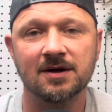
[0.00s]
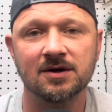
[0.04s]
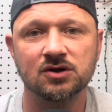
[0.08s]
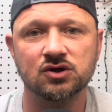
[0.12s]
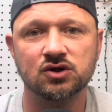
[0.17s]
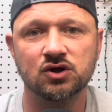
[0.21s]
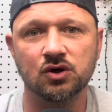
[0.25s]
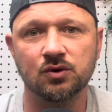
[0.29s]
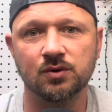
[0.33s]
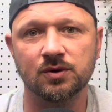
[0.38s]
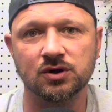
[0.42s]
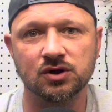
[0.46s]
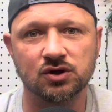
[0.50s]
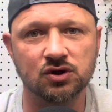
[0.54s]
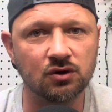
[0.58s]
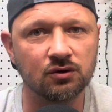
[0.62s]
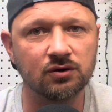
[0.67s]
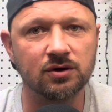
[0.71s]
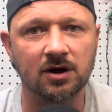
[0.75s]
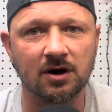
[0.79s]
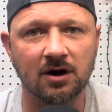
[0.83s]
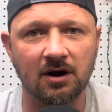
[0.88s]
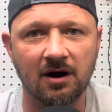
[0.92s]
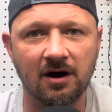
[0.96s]
to enjoy
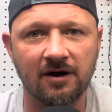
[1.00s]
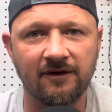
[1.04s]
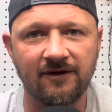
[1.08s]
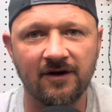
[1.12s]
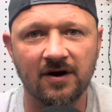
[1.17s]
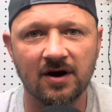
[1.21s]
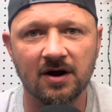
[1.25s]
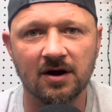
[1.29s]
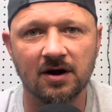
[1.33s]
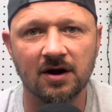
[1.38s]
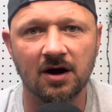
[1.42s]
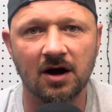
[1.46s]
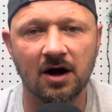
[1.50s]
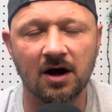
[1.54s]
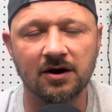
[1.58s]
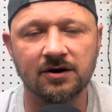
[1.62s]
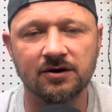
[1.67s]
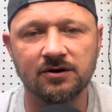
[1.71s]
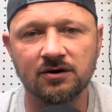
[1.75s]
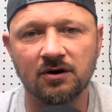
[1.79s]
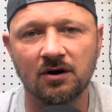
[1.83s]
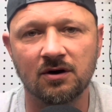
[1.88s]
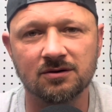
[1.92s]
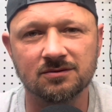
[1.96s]
your life
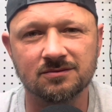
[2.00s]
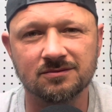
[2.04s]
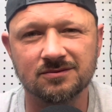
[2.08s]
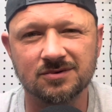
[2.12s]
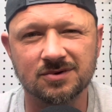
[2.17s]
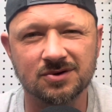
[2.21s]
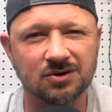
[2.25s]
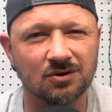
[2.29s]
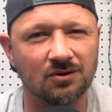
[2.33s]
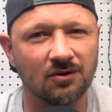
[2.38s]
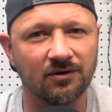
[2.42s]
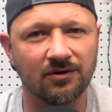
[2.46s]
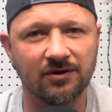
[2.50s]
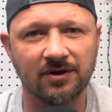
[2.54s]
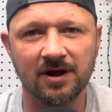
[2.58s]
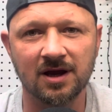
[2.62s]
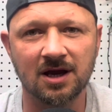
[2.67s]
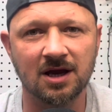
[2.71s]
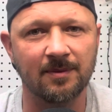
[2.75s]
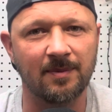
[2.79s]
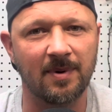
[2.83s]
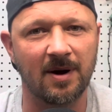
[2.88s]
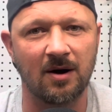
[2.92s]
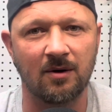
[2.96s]
and not sort of
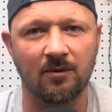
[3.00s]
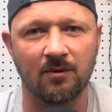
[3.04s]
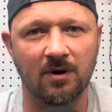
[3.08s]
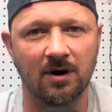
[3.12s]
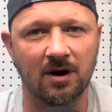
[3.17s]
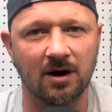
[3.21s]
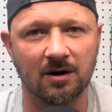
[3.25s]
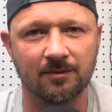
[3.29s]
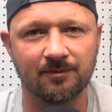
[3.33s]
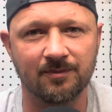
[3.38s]
think about work.